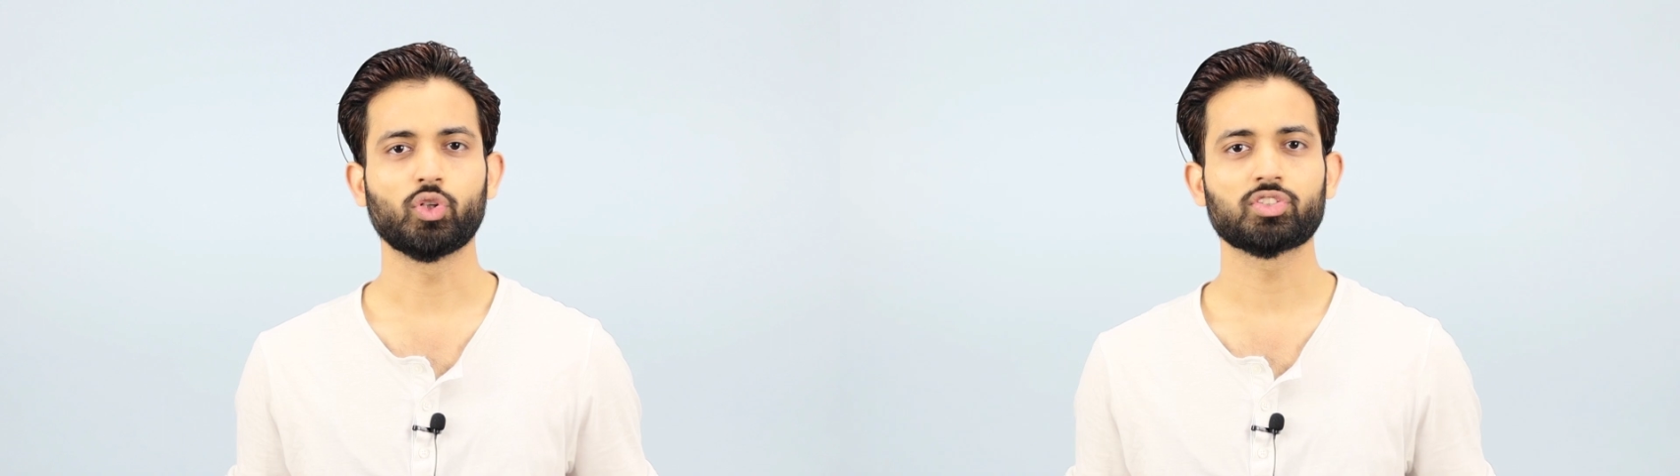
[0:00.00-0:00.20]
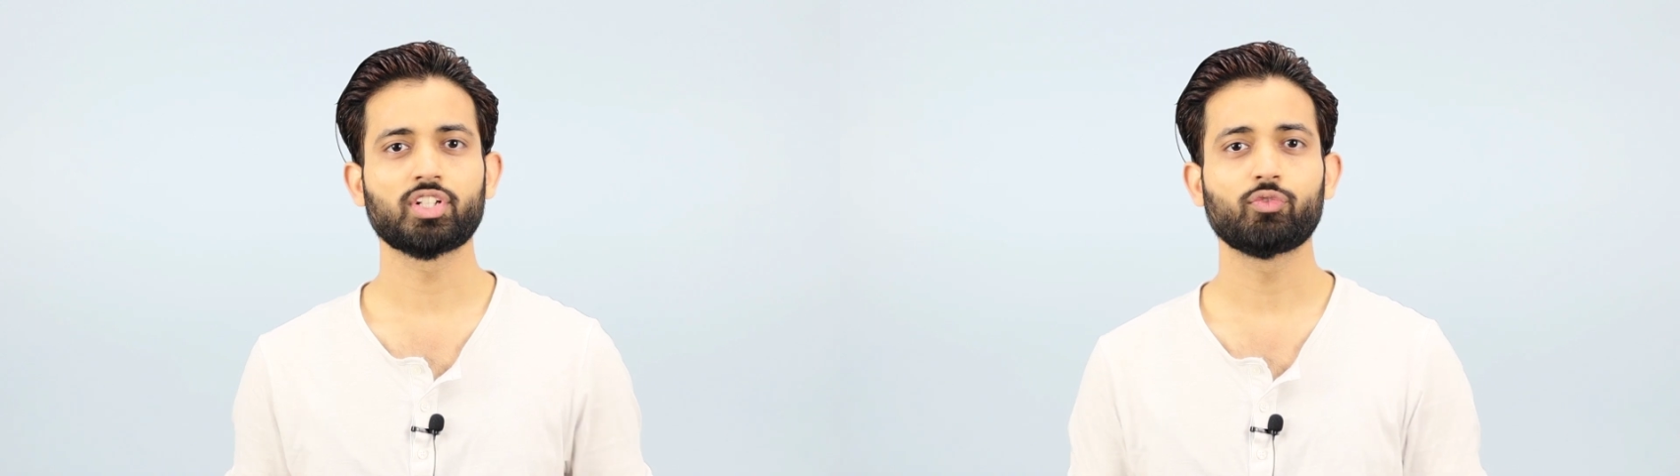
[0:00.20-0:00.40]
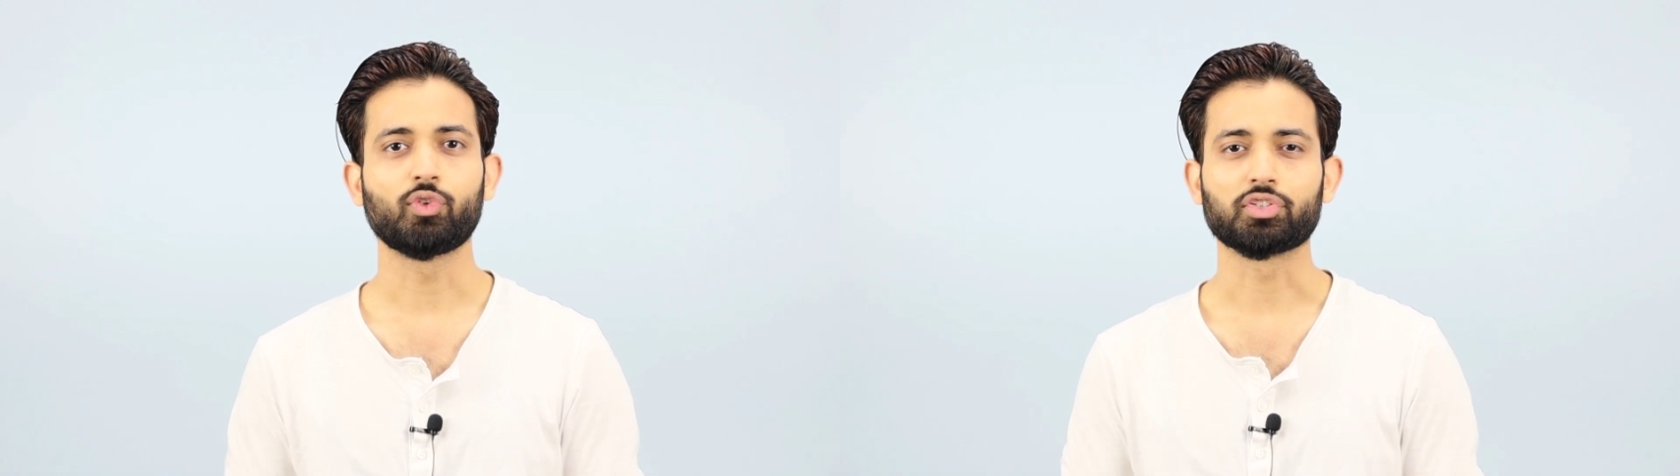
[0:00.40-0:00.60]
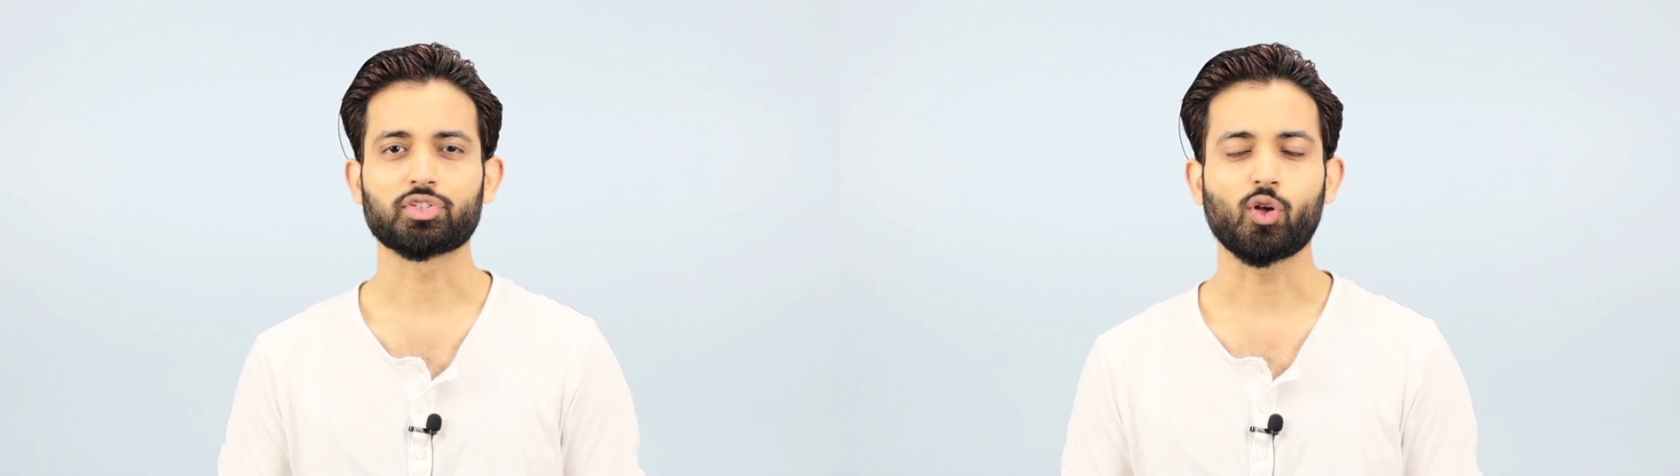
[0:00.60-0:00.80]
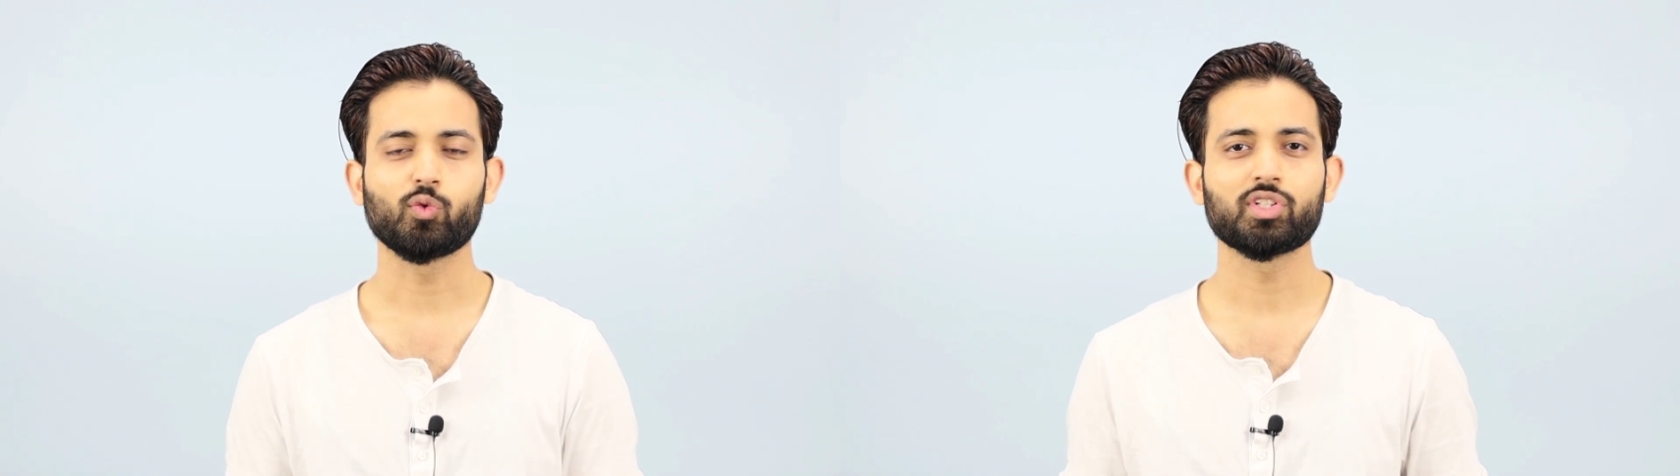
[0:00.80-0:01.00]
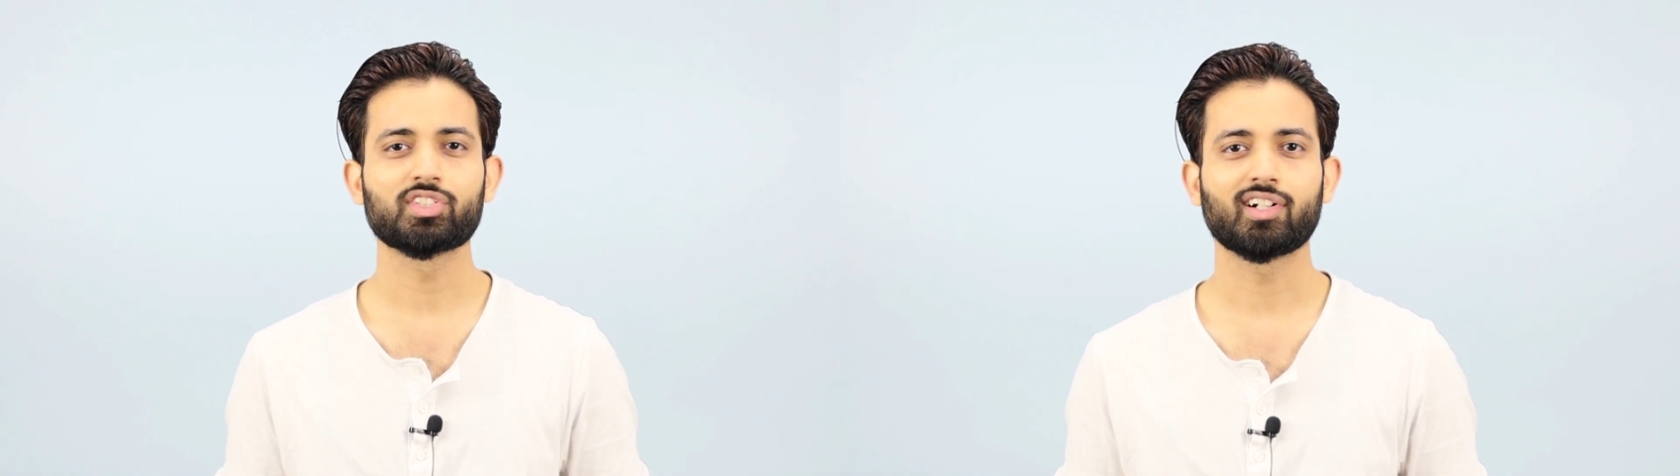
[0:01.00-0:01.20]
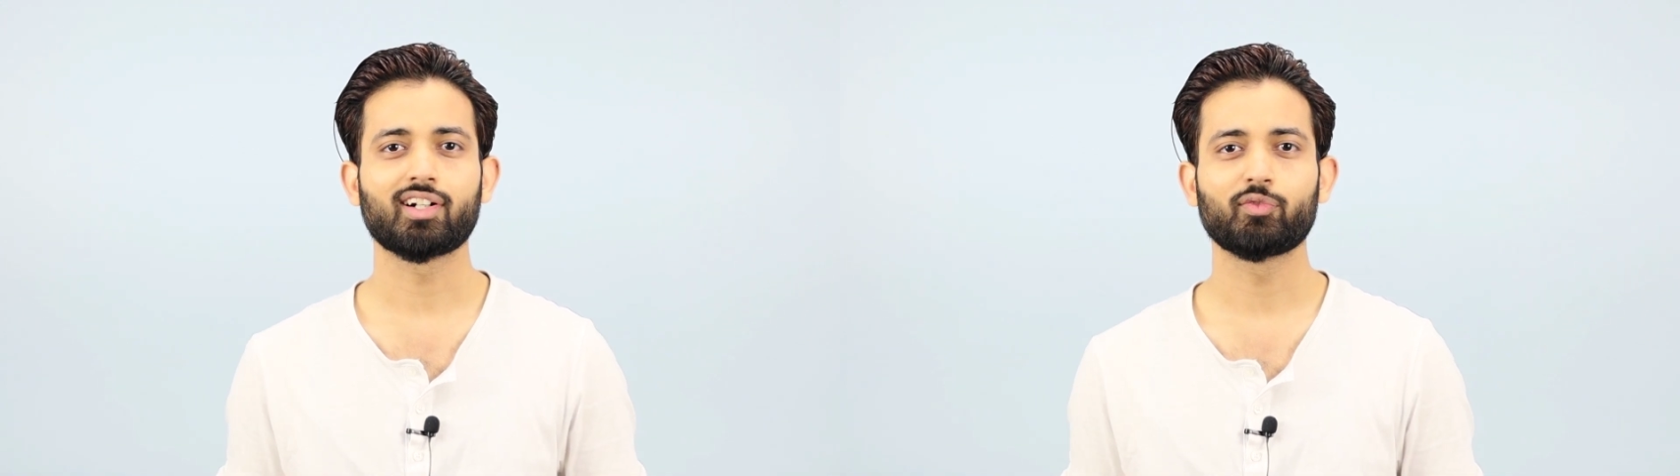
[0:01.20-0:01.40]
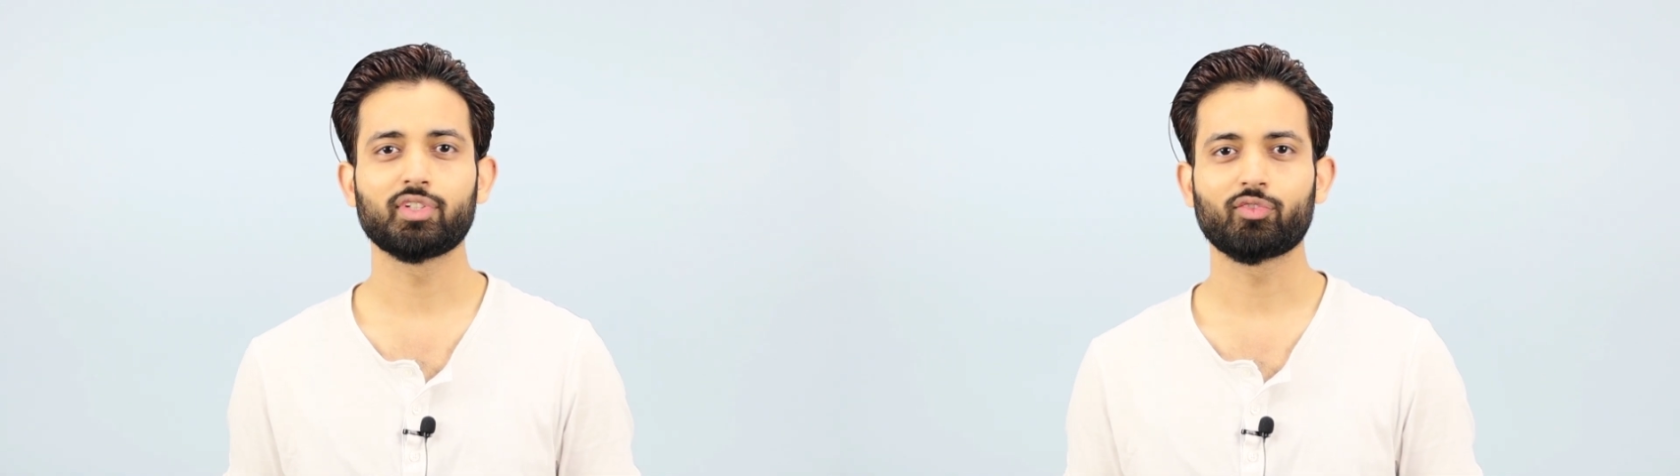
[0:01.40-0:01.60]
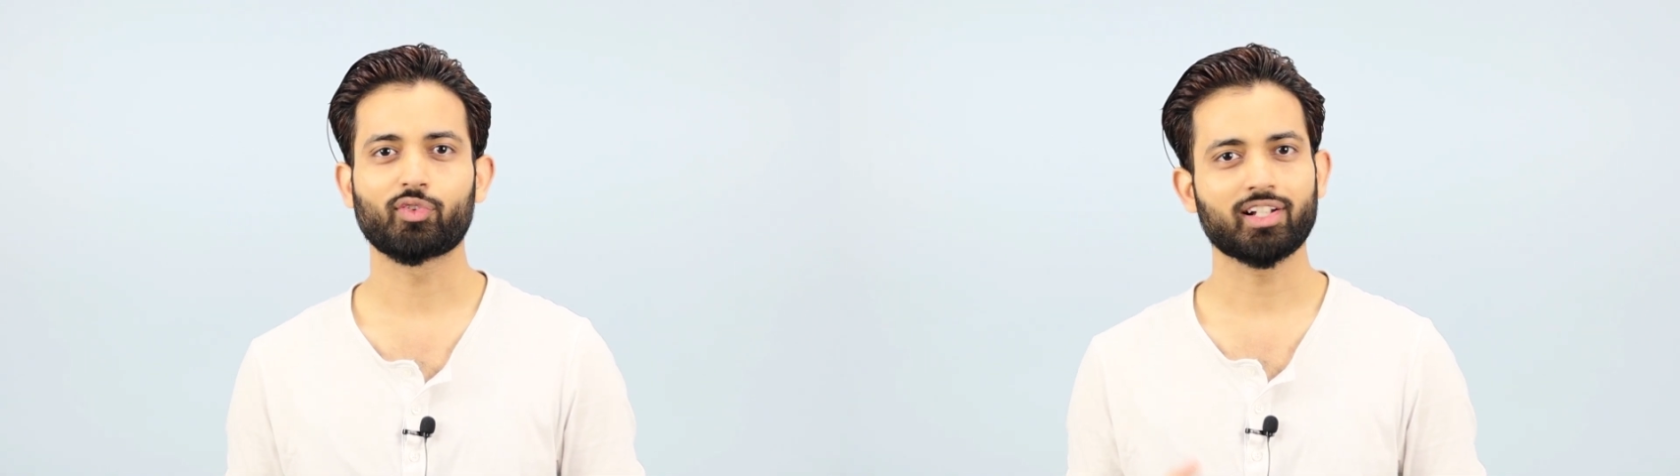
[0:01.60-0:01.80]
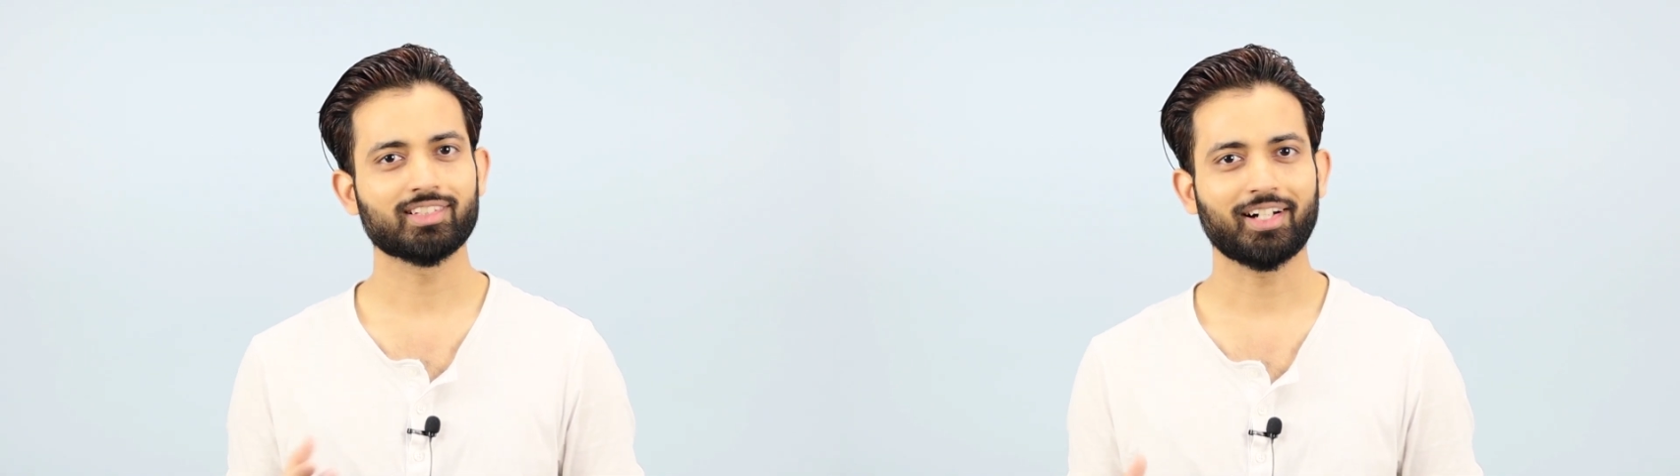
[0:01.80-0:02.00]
thing first, always start with the fresh set